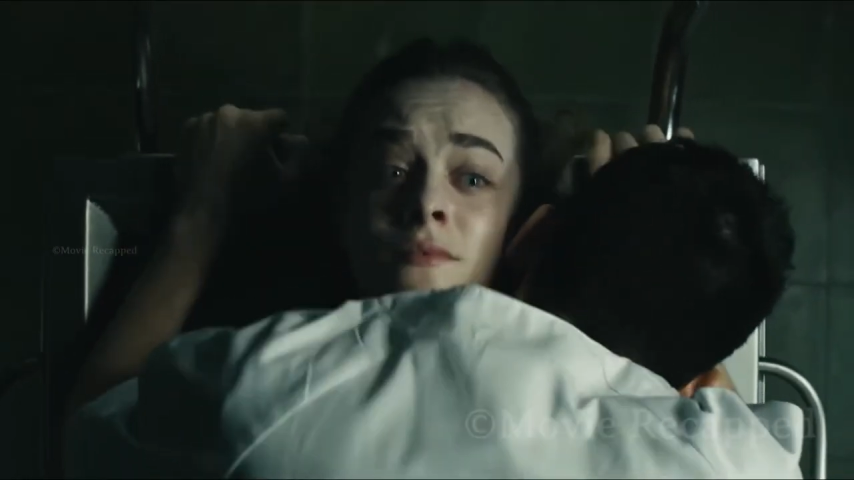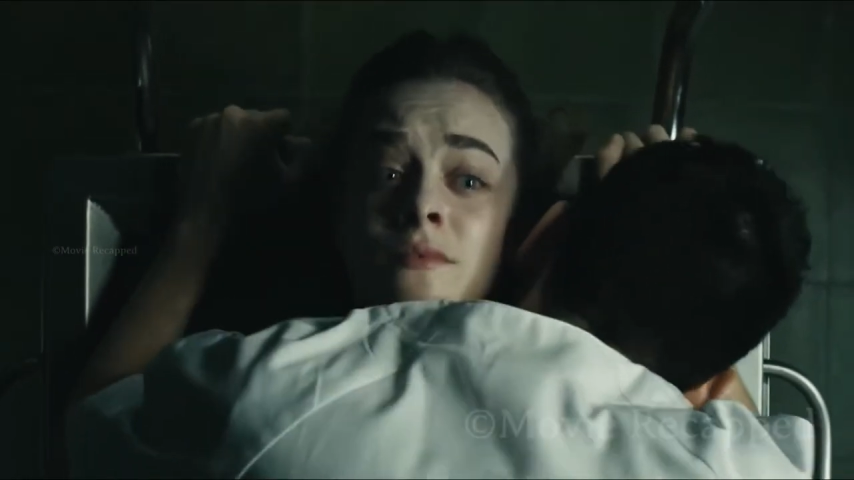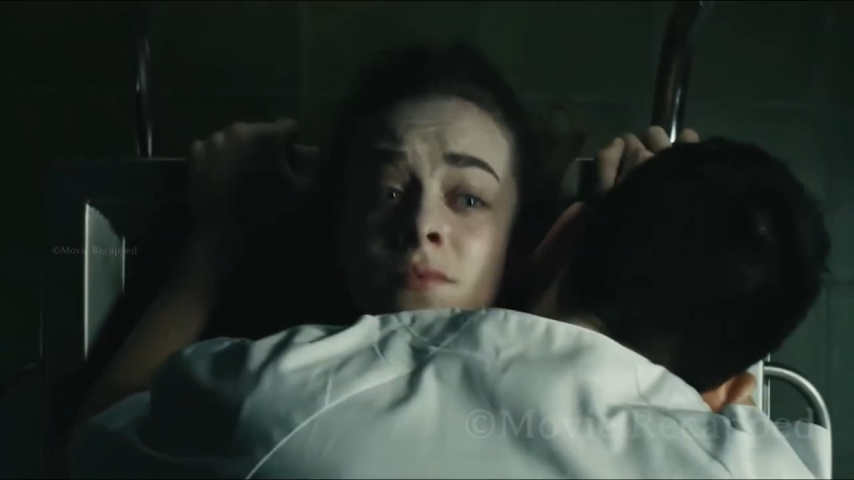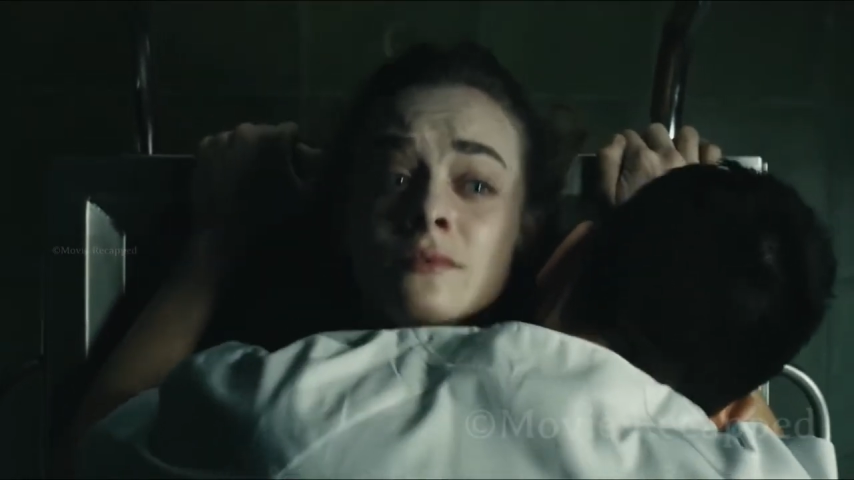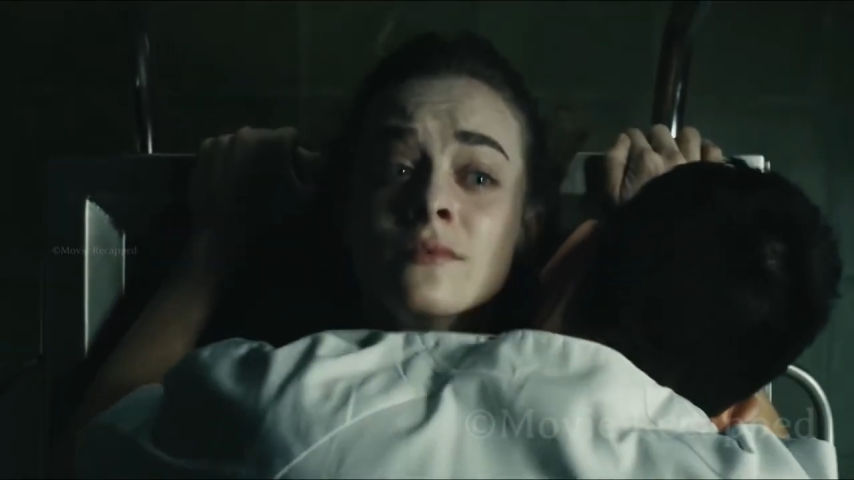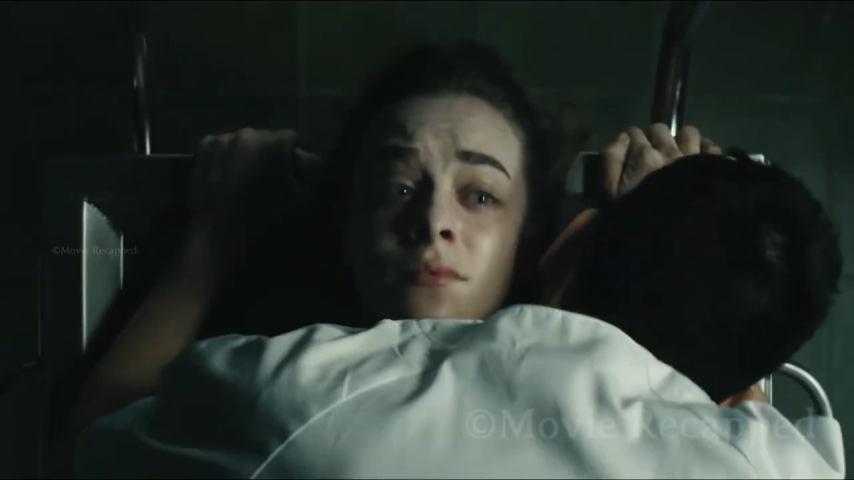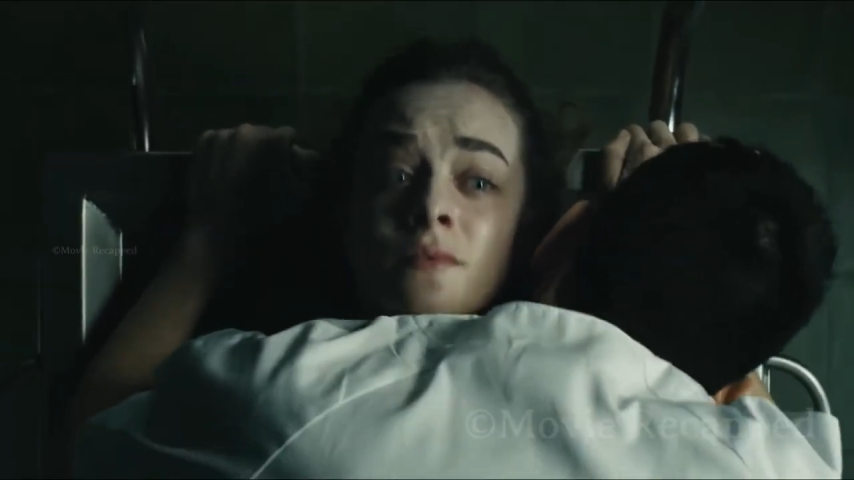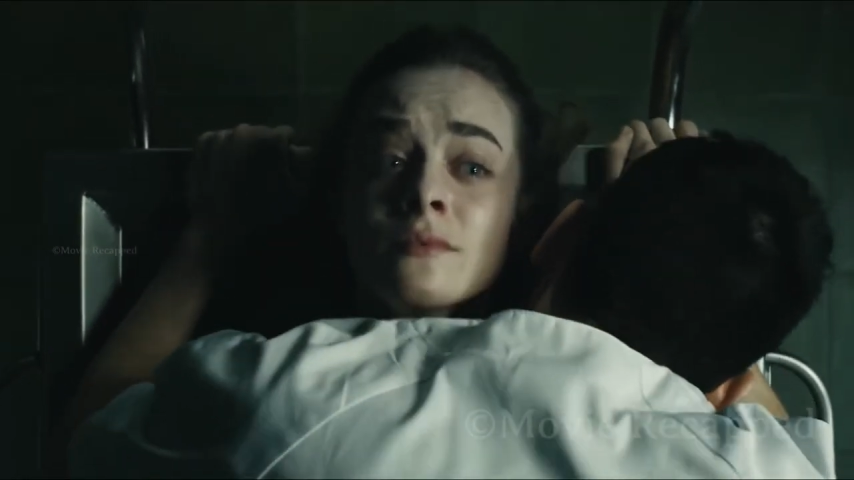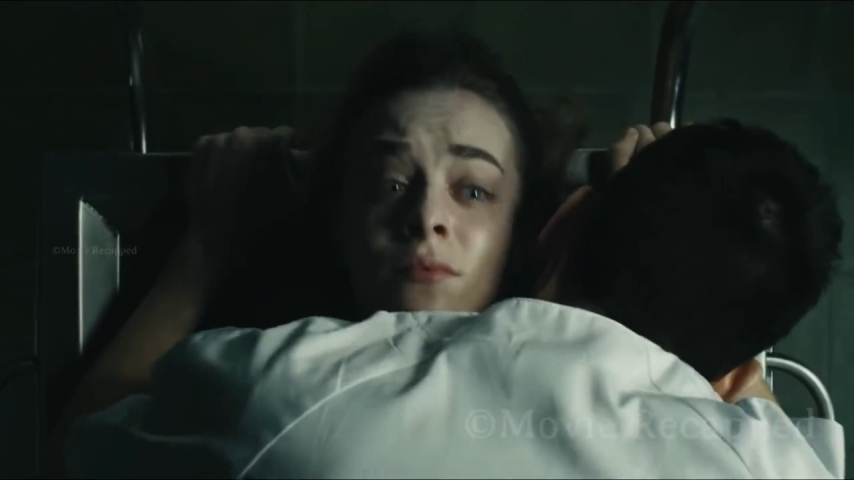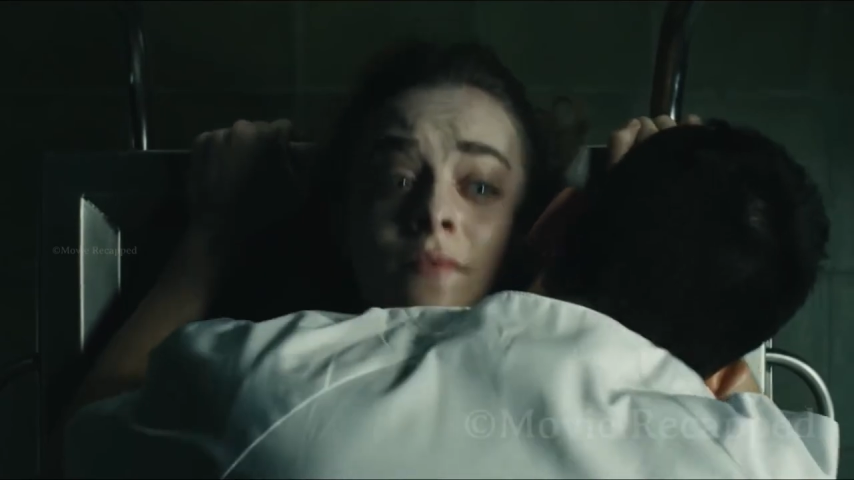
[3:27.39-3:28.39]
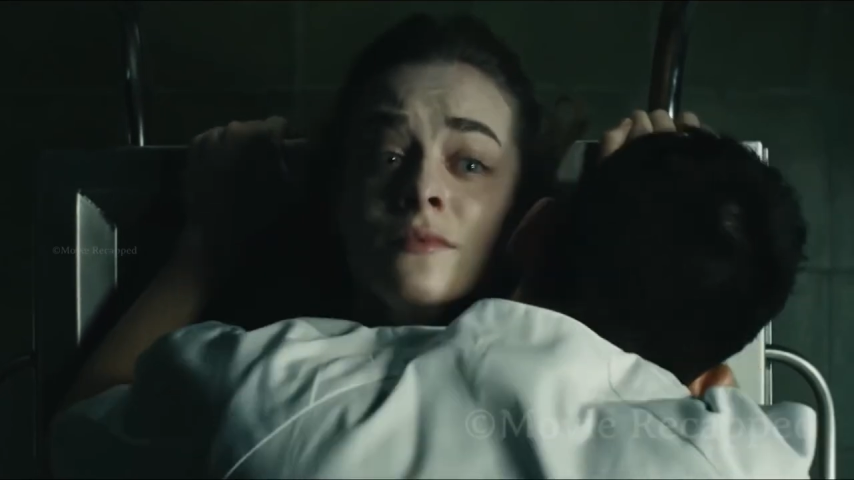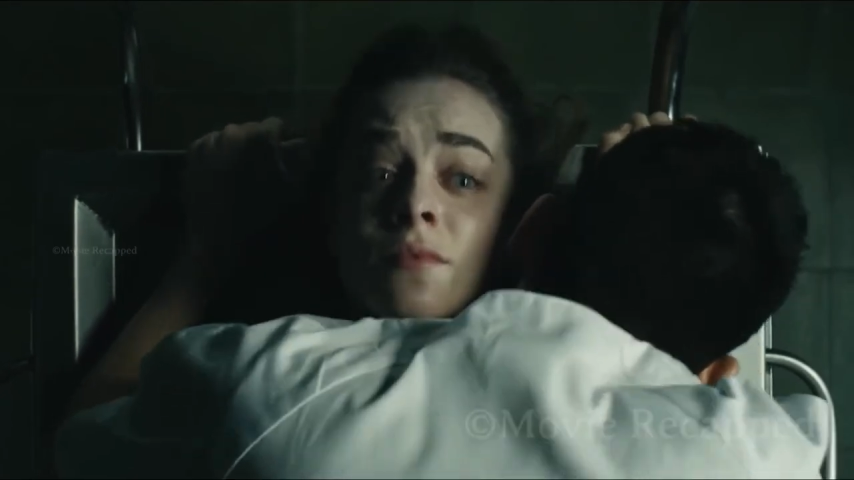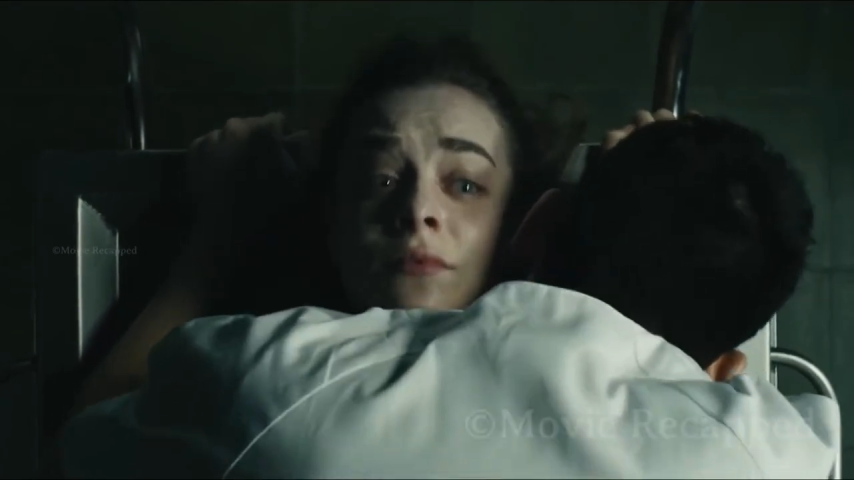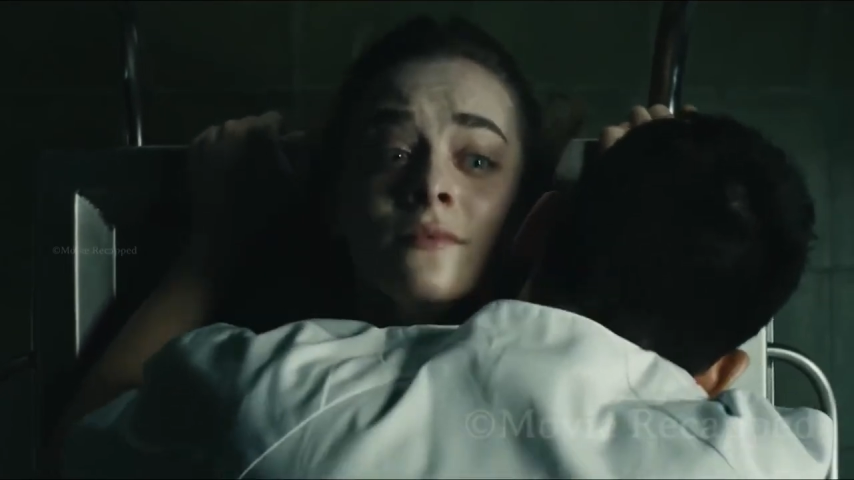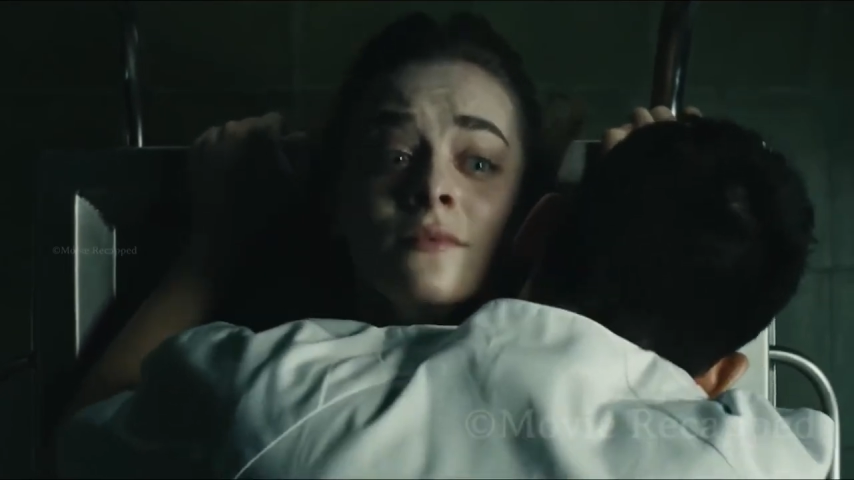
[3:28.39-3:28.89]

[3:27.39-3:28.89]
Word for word: Anna is actually alive,